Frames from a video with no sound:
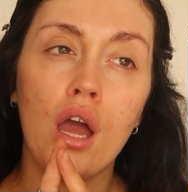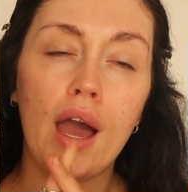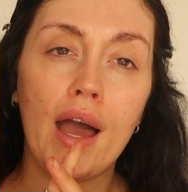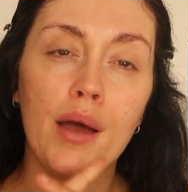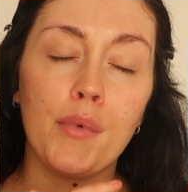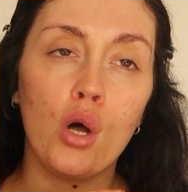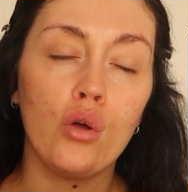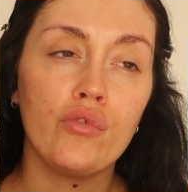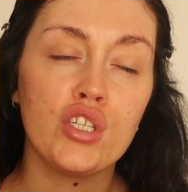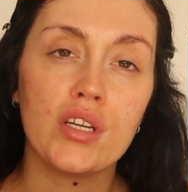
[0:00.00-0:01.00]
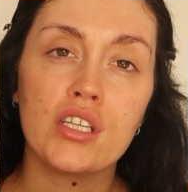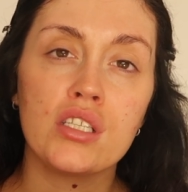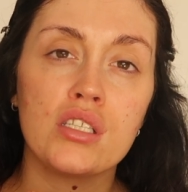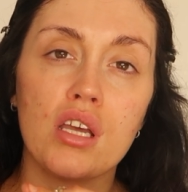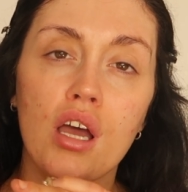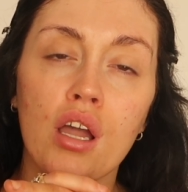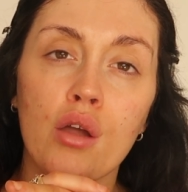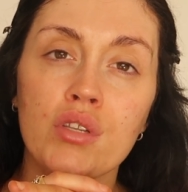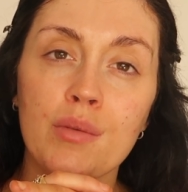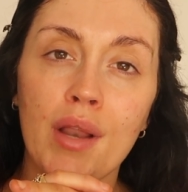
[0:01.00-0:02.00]
all restrictions are
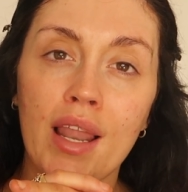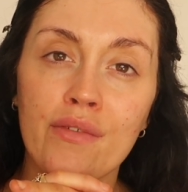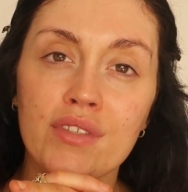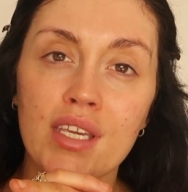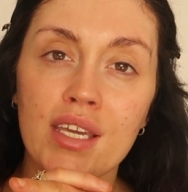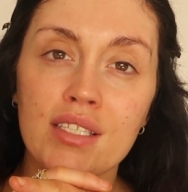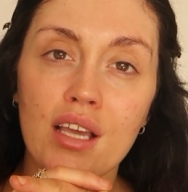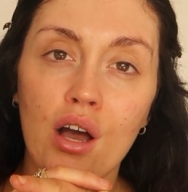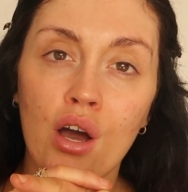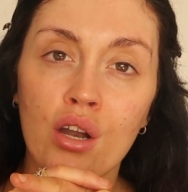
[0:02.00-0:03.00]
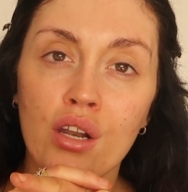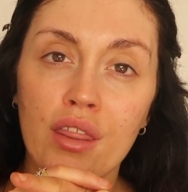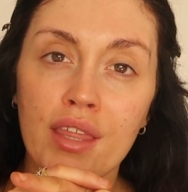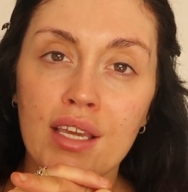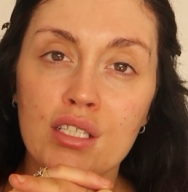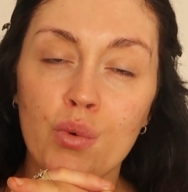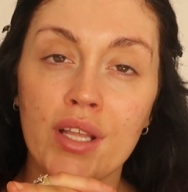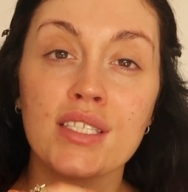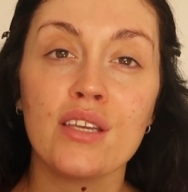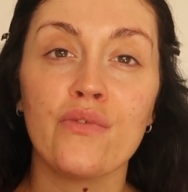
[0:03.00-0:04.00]
going to be lifted on the
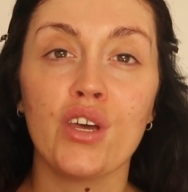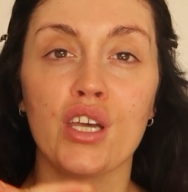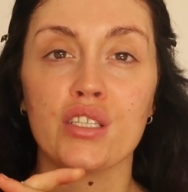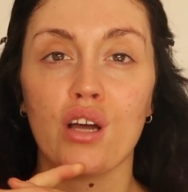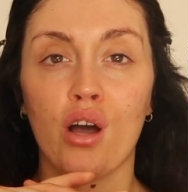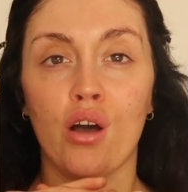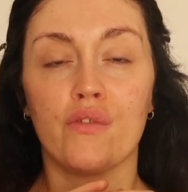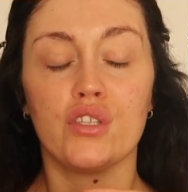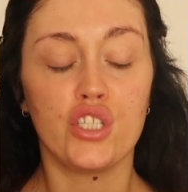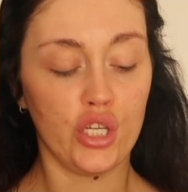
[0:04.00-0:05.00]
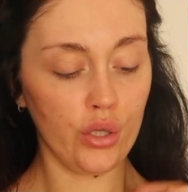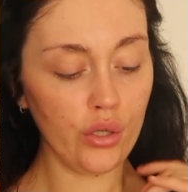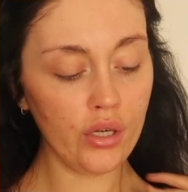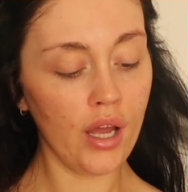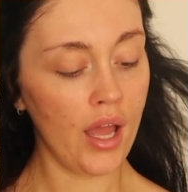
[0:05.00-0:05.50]
21st of June.